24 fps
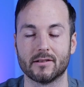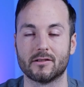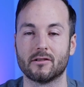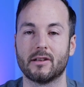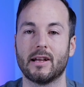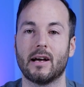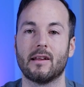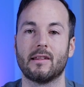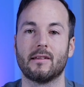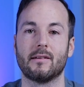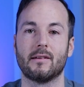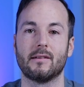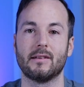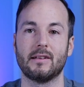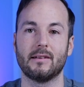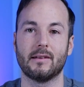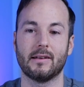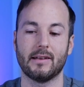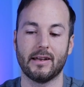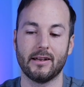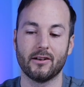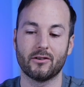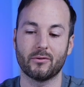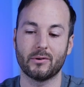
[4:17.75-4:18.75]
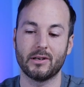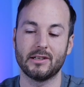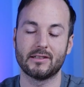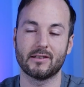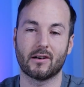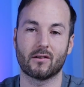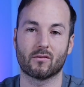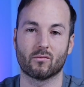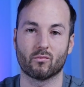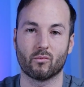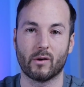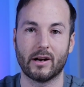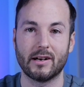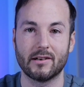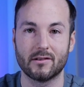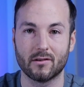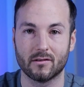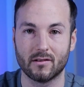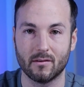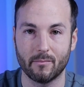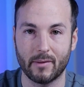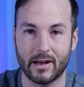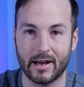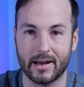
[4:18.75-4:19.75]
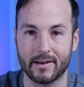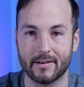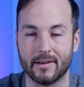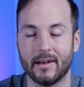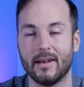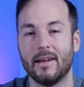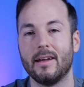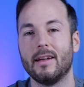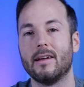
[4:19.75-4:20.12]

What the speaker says: So that increase on rental demand,